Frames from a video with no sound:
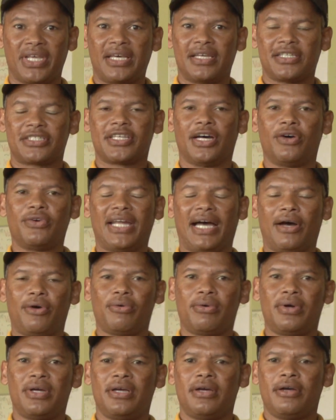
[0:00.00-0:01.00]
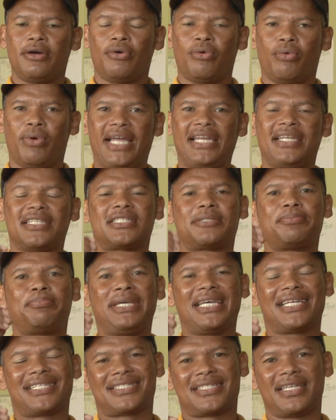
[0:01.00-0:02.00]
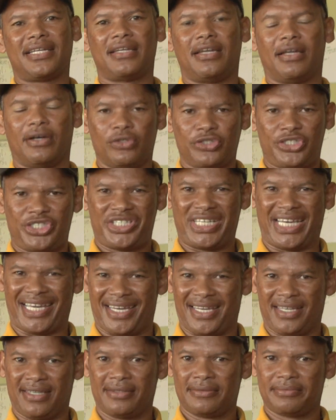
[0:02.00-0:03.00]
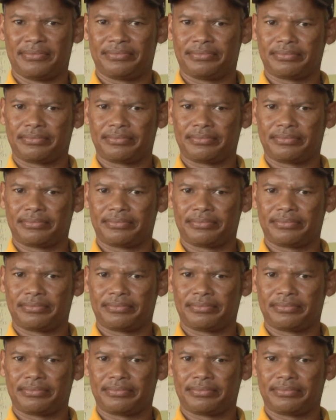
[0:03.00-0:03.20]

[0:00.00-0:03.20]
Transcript: So now, when it's Pearston load shedding,